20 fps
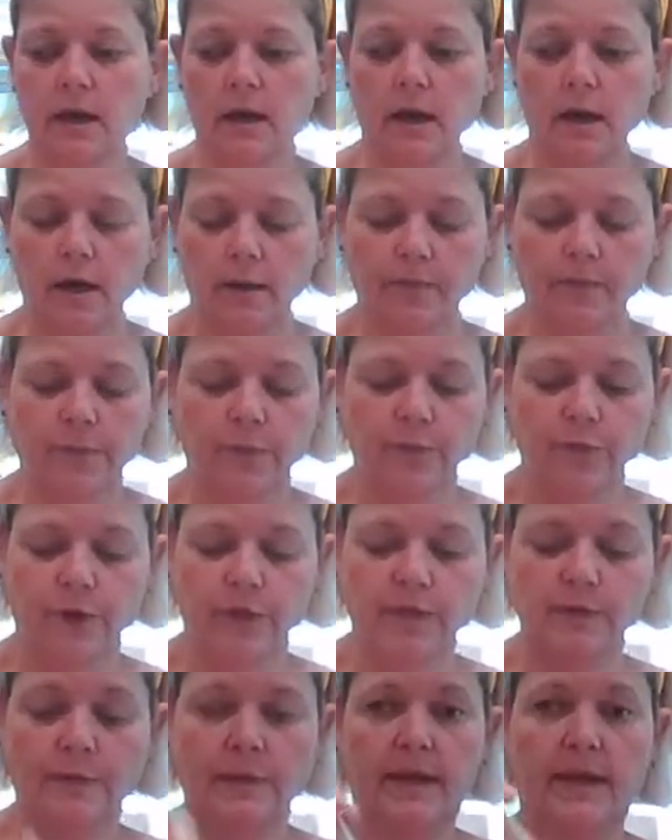
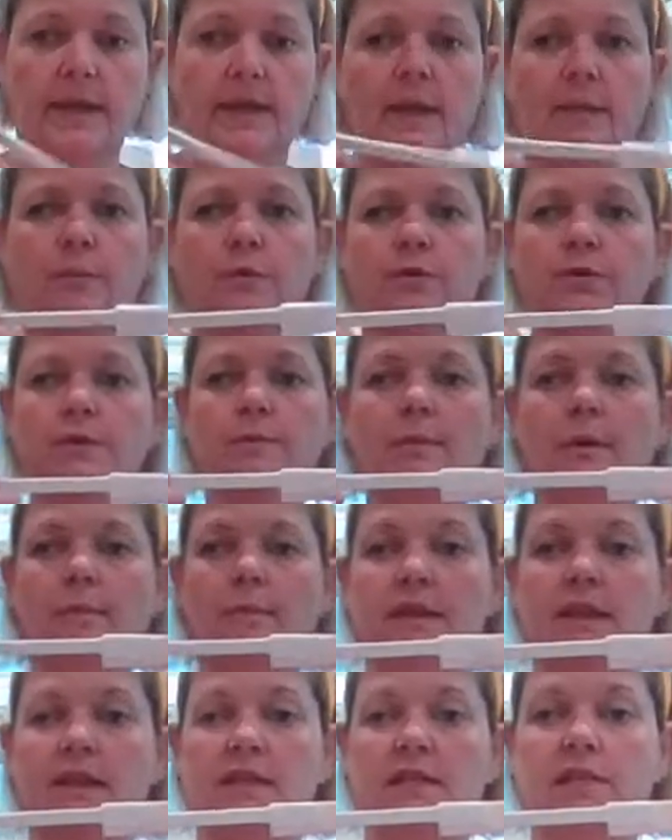recipe, and I'm using my
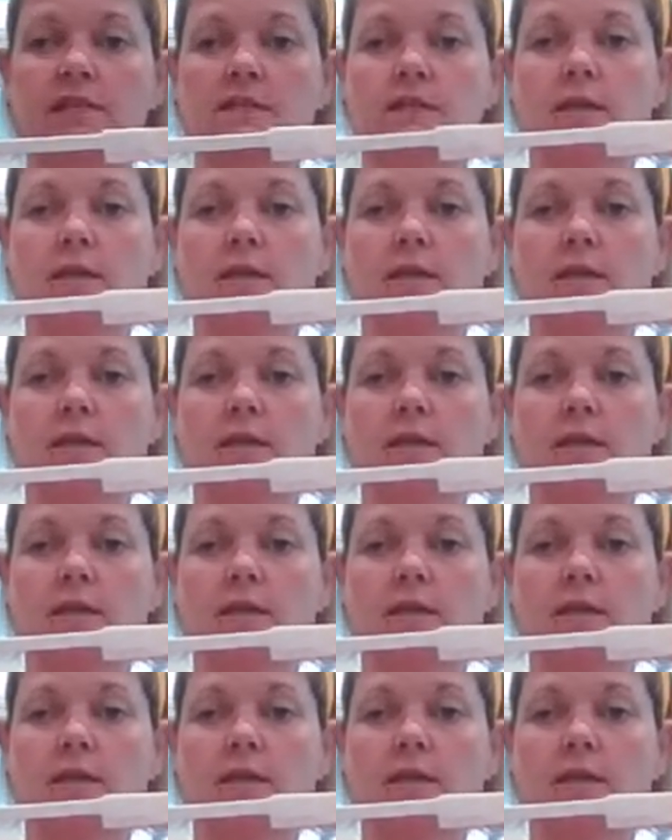mini